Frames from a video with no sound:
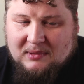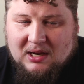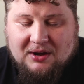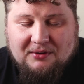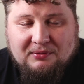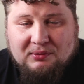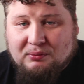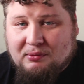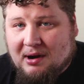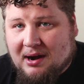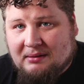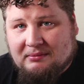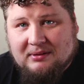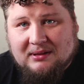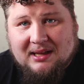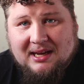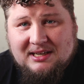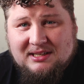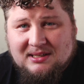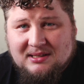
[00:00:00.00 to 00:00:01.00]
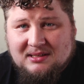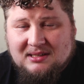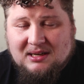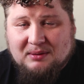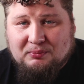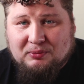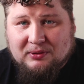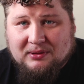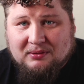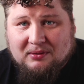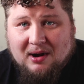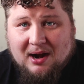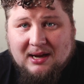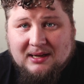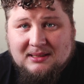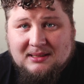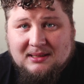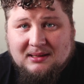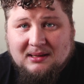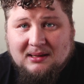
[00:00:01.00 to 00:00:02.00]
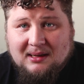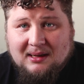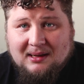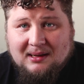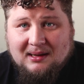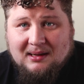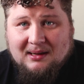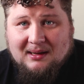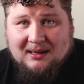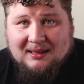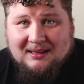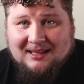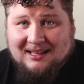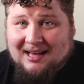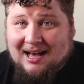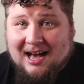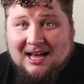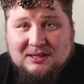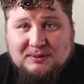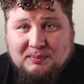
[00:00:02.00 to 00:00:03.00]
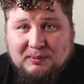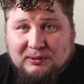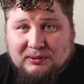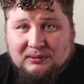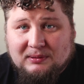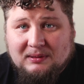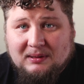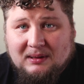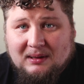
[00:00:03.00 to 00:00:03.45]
a right relationship with Christ, the gospel.